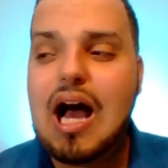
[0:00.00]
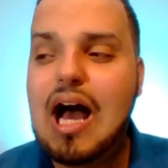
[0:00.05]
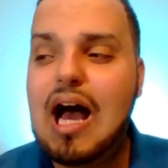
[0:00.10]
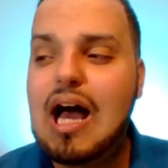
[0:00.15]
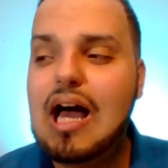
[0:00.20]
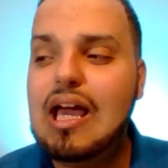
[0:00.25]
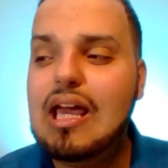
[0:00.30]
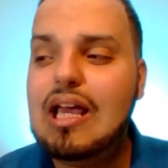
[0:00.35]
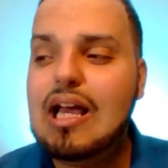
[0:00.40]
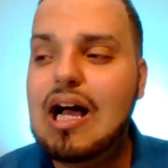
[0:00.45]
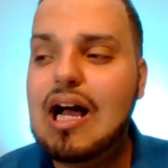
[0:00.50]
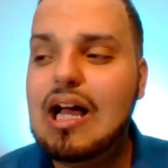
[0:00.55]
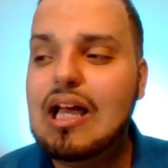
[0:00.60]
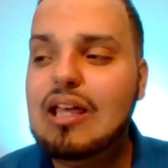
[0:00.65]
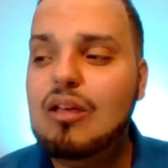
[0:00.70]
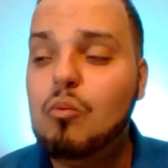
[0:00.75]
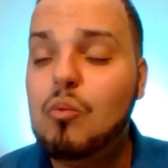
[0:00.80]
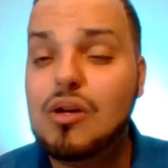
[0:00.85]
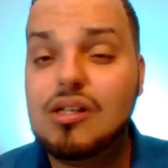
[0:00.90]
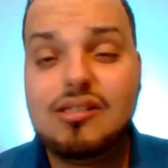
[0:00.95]

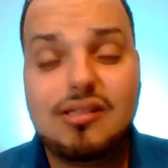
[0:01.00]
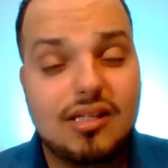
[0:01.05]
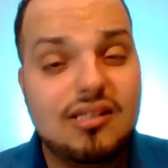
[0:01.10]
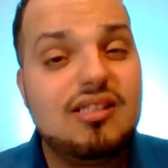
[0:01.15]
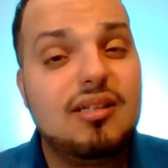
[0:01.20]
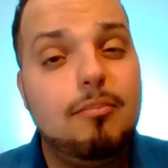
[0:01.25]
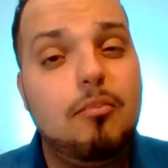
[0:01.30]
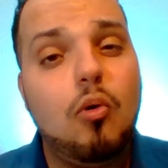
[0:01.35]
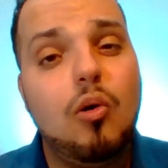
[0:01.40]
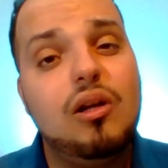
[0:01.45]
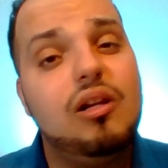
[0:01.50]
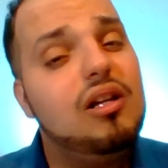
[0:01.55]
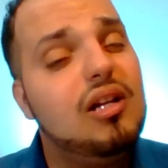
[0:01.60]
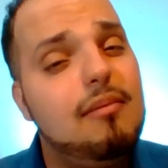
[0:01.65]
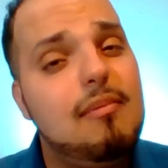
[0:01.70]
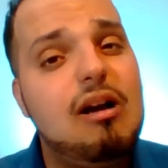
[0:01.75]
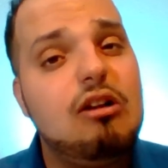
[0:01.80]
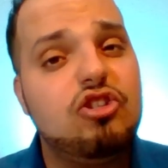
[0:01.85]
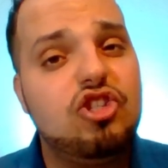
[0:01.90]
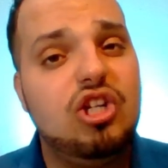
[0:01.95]
I was disappointed
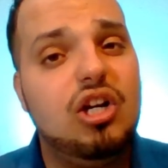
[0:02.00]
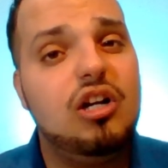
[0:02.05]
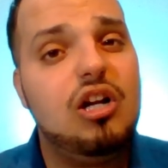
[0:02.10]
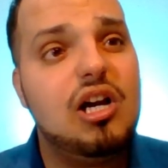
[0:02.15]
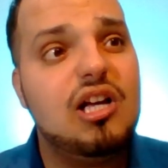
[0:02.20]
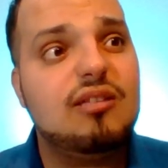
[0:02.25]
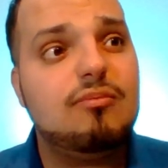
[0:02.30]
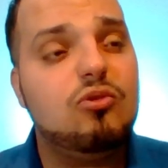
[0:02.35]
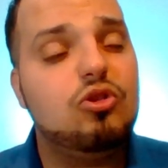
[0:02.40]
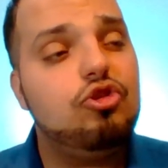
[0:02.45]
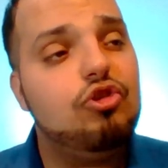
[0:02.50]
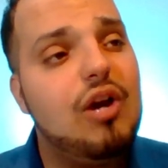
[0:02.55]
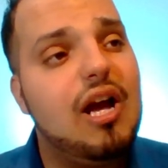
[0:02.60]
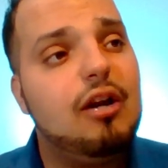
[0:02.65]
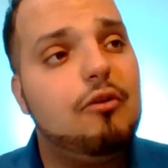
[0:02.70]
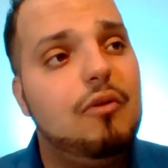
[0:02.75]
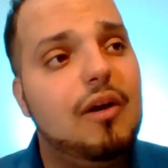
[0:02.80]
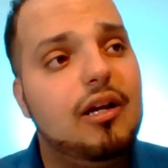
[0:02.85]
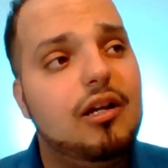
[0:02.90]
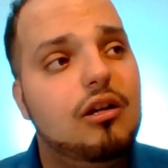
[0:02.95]
about Sharon Osbourne's
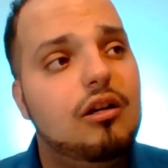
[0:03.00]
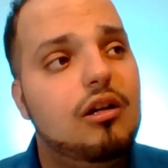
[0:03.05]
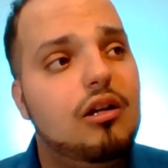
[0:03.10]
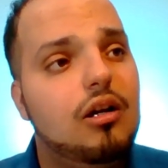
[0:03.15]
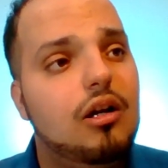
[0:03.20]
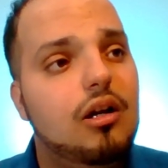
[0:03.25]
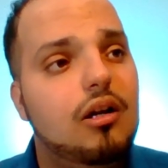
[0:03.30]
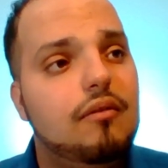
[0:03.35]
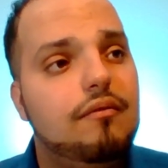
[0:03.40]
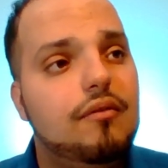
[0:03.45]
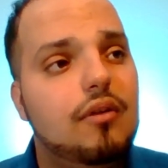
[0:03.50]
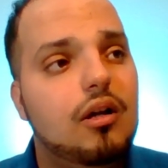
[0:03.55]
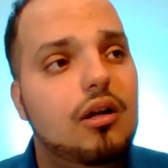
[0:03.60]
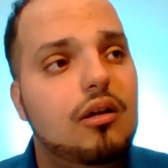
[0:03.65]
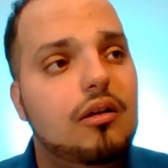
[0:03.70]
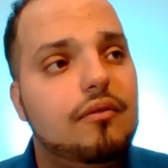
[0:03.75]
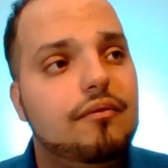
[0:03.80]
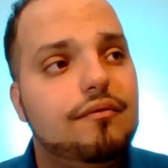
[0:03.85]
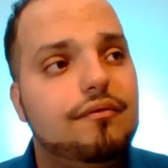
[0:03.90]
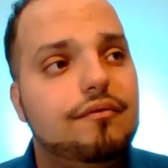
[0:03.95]
track record
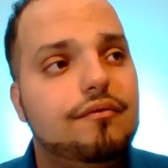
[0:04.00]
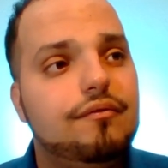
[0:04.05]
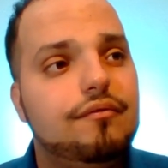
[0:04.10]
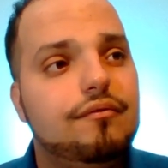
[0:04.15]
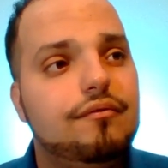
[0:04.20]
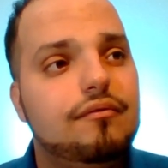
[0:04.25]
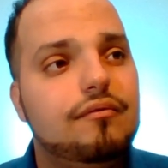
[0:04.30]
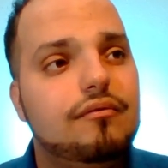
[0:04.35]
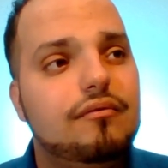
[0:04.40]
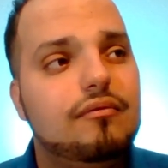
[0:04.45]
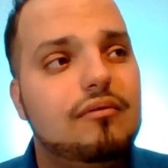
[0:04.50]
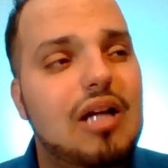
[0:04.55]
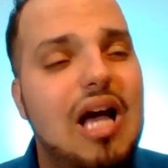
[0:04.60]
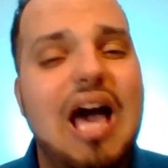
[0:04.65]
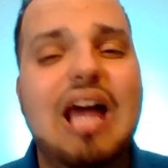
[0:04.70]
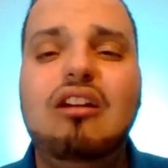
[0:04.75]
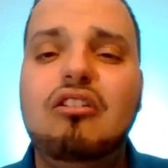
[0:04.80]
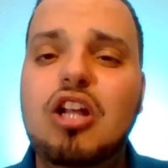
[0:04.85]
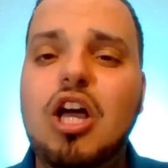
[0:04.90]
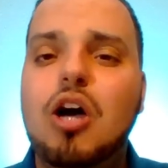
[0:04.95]
of
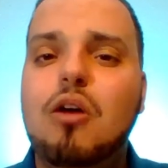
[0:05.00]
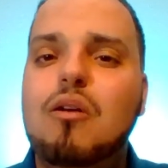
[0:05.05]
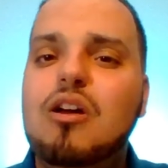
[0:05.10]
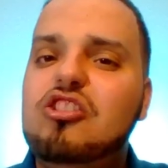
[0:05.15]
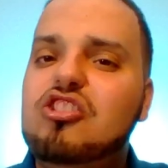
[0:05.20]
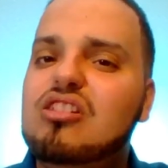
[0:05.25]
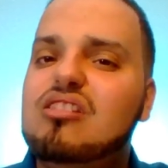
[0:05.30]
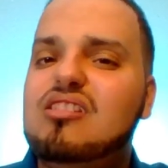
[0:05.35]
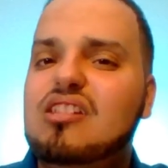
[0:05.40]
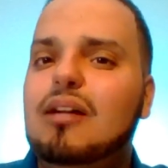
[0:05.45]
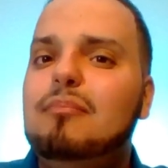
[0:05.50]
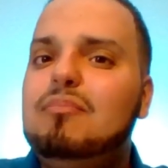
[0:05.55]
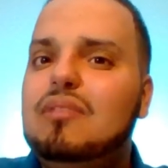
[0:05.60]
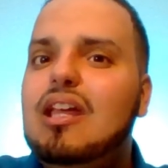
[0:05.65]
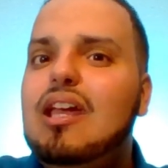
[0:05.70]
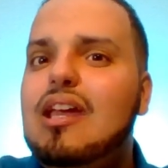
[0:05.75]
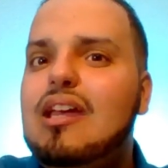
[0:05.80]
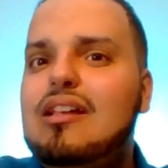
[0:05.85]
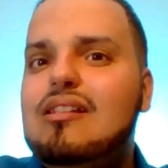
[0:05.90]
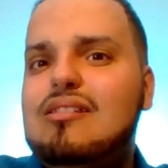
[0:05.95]
I don't know. It's just some
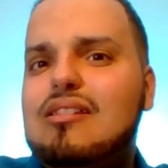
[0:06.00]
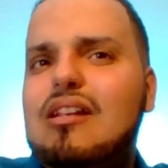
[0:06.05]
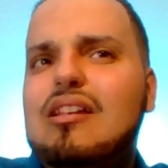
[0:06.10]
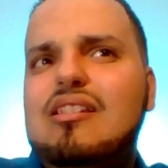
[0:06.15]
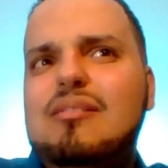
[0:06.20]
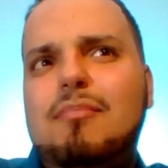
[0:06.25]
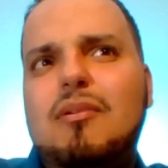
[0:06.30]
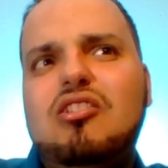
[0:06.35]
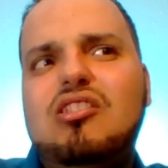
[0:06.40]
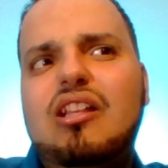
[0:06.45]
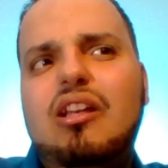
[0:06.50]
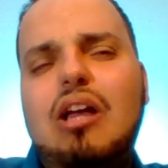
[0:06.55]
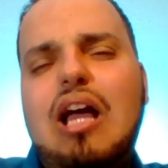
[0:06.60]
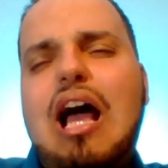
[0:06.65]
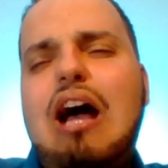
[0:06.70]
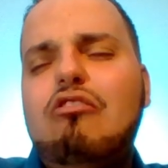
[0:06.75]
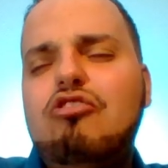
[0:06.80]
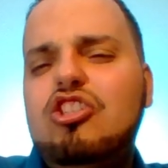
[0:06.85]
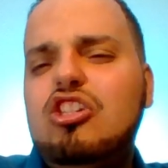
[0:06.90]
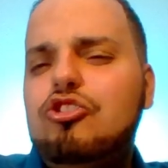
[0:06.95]
things, especially
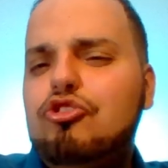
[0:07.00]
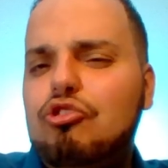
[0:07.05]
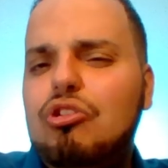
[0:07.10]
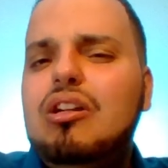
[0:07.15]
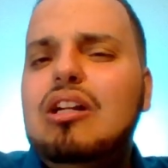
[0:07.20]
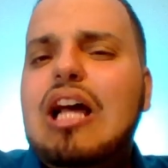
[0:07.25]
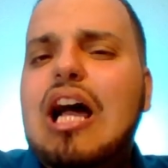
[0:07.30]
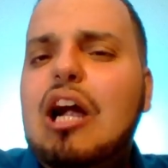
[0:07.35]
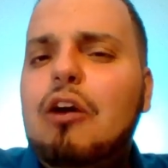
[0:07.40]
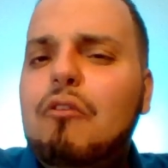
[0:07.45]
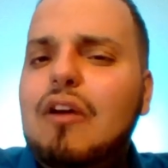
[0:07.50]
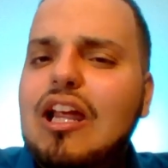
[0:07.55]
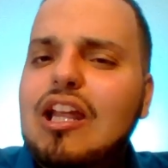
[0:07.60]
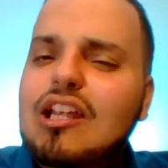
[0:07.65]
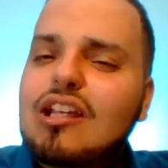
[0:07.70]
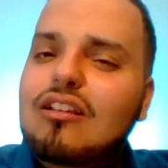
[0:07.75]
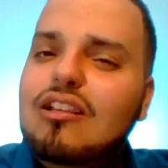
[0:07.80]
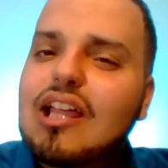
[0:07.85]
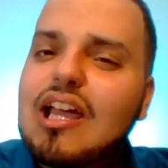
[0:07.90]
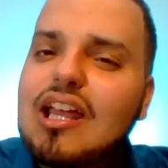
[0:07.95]
how she treated an
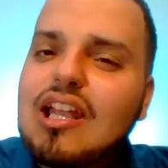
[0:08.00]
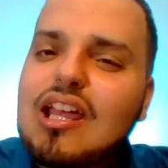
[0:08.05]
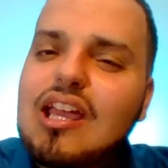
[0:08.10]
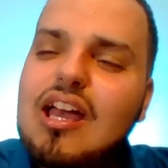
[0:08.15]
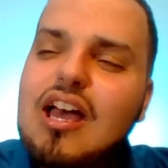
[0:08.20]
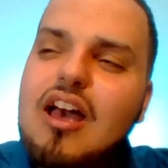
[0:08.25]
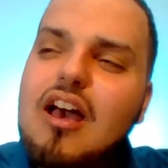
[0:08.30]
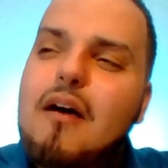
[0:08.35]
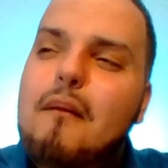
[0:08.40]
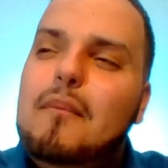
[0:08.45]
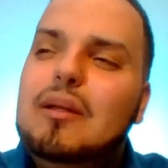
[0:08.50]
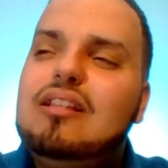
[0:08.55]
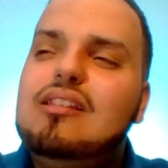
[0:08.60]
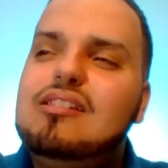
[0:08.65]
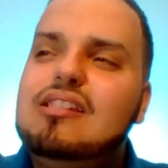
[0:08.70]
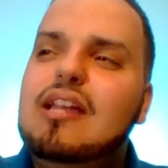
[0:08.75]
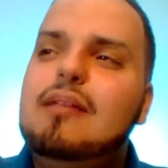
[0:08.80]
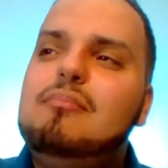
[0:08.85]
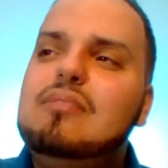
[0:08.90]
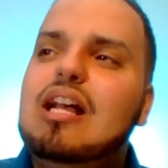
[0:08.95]
Iranian lady. But at the
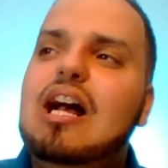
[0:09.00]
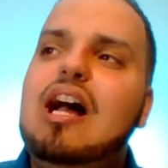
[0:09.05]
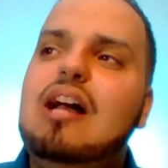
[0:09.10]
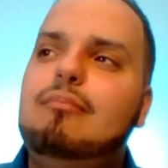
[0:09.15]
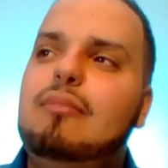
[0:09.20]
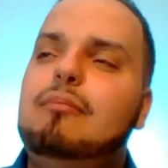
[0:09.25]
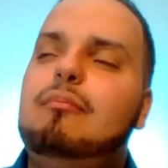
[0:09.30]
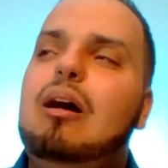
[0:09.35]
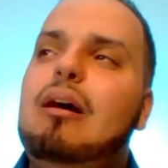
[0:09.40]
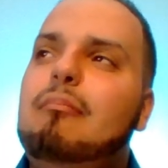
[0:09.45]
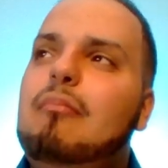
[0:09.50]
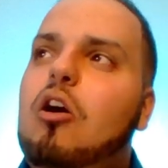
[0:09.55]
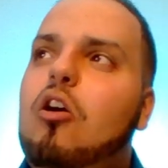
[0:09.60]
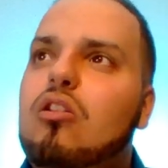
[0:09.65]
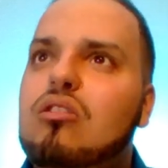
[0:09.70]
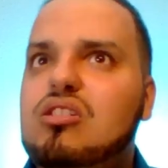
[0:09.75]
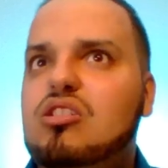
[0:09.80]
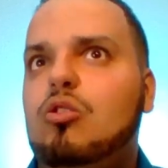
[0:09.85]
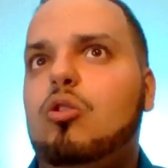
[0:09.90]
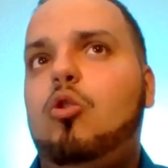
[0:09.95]
same time, I'm
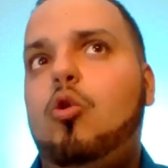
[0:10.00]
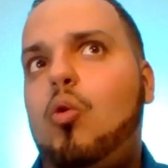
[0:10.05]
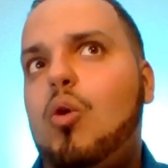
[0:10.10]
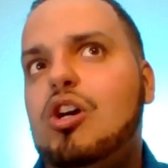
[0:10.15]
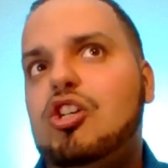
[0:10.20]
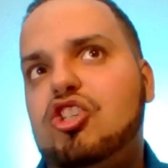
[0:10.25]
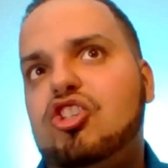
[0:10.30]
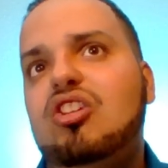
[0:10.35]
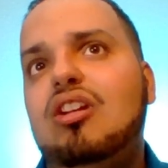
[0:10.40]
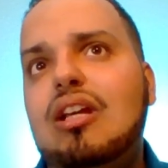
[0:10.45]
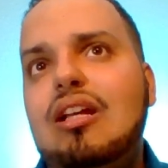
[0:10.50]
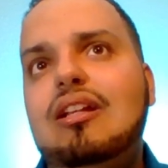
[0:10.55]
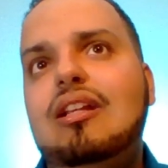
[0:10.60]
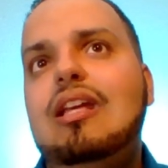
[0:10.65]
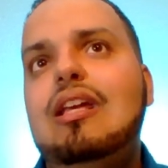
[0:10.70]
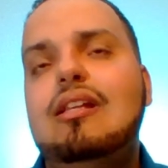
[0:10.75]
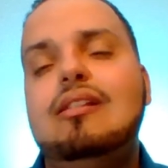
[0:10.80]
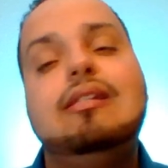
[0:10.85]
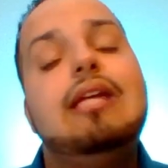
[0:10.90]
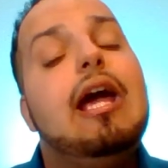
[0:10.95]
also questioning
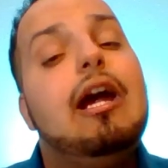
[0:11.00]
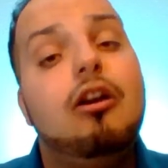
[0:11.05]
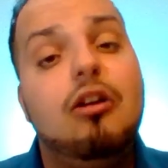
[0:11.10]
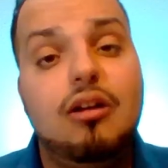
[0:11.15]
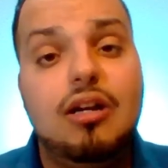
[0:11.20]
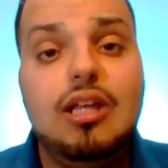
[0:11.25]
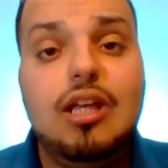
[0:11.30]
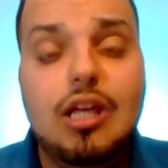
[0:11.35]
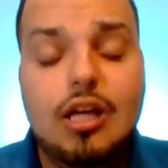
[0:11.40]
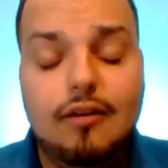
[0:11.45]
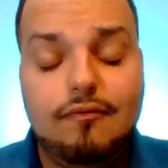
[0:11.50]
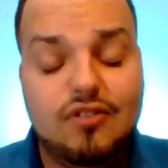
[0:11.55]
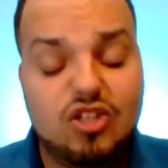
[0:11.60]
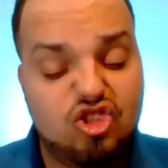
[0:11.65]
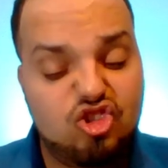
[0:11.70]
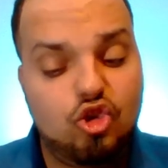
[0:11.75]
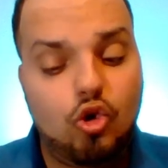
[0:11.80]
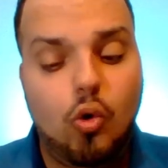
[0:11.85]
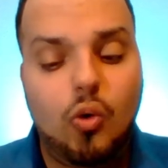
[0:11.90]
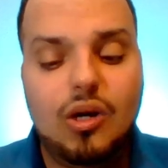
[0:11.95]
the integrity of the
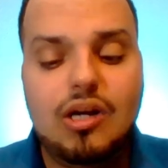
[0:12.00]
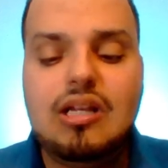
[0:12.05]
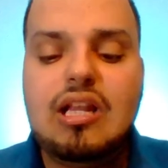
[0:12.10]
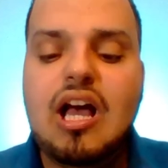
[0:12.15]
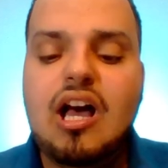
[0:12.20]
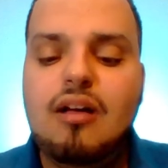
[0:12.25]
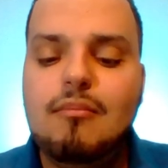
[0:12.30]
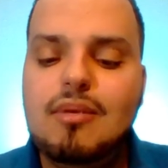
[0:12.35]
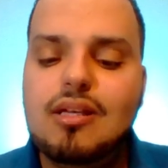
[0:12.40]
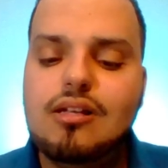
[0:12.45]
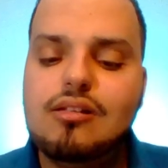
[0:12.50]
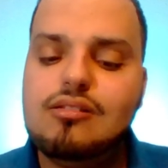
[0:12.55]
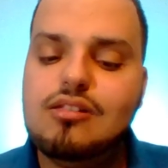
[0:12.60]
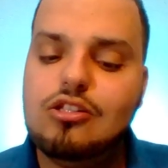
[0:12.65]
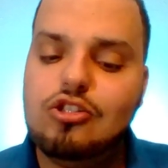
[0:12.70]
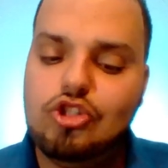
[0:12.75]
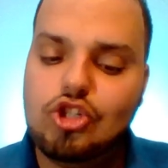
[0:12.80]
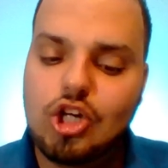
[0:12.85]
story now, because the